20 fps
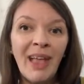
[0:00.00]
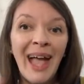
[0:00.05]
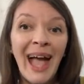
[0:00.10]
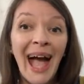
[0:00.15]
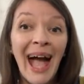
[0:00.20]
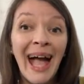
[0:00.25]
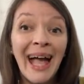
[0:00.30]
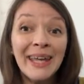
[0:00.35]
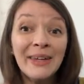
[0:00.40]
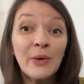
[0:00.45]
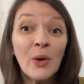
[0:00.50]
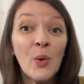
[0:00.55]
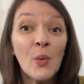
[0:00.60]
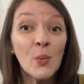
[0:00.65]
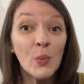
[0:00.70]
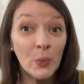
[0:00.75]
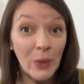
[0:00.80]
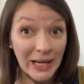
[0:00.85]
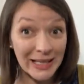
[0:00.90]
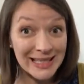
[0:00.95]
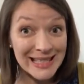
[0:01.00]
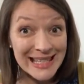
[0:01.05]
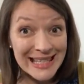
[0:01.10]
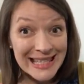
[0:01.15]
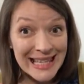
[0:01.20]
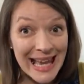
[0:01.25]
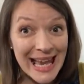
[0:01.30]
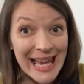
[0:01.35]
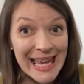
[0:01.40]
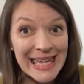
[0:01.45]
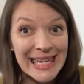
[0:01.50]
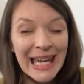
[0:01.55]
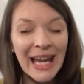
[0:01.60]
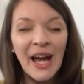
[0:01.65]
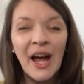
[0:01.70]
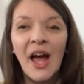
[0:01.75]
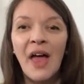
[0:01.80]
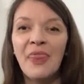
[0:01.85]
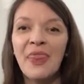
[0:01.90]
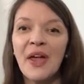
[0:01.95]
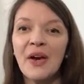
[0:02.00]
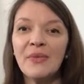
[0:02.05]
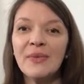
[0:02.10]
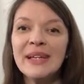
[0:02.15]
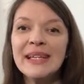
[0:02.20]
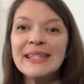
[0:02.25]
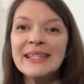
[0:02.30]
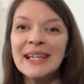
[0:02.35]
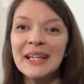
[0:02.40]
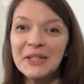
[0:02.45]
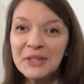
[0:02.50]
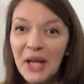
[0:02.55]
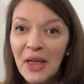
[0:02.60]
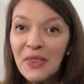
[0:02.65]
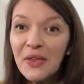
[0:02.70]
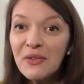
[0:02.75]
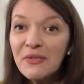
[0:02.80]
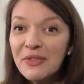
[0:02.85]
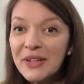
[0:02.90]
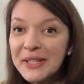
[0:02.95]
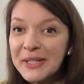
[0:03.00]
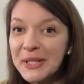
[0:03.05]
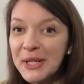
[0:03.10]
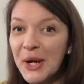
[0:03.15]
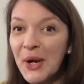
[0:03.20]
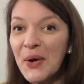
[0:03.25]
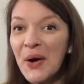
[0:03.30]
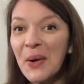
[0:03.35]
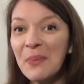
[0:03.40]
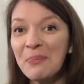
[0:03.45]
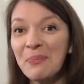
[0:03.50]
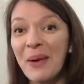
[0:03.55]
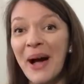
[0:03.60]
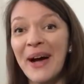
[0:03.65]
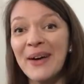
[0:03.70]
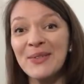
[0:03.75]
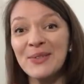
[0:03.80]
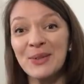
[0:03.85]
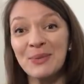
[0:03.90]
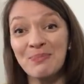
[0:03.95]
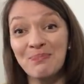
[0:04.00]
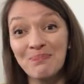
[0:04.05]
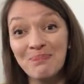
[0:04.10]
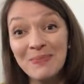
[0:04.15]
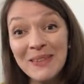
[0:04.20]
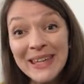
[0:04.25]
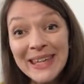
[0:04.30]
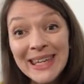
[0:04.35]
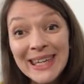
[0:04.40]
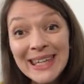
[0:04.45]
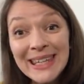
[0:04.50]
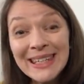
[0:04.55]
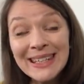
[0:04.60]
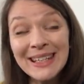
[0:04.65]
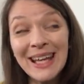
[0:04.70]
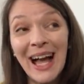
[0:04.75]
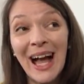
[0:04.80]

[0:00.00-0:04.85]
And on Wednesday, there is another video about me